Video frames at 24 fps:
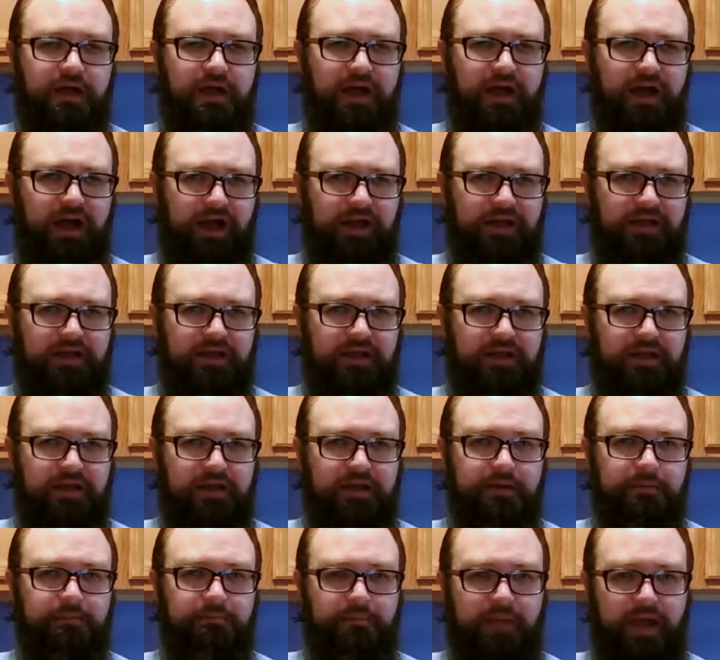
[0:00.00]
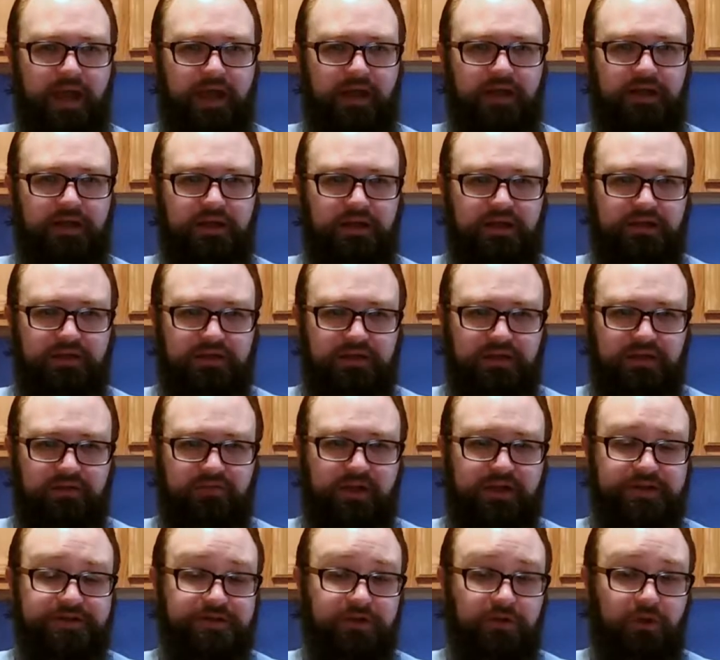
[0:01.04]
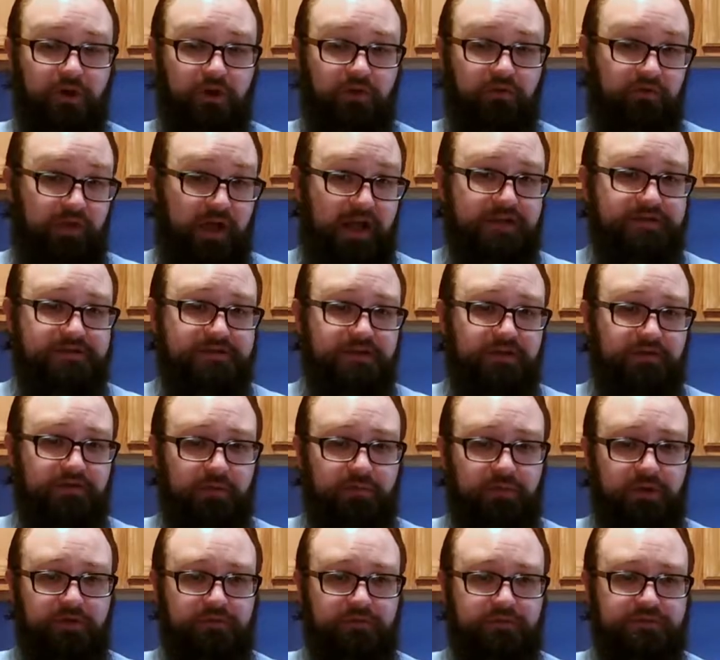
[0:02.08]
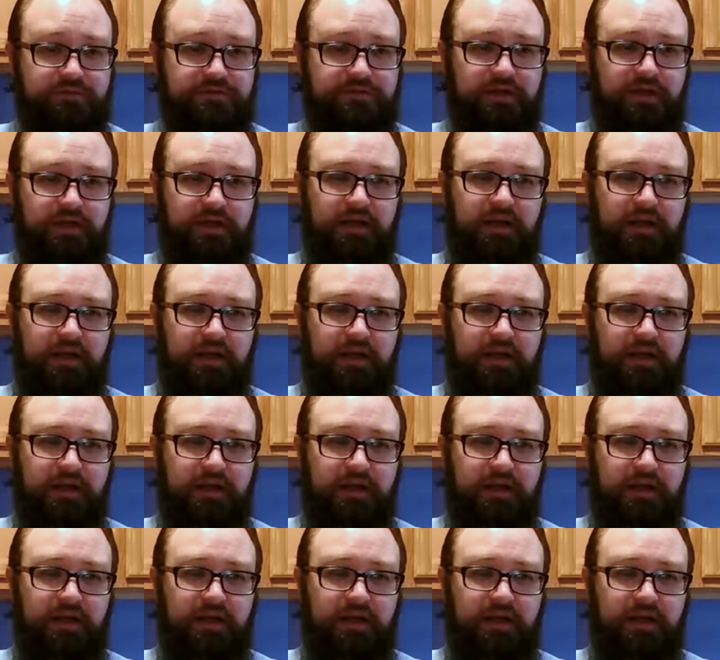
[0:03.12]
i.e. mana and defense grow faster for mutants,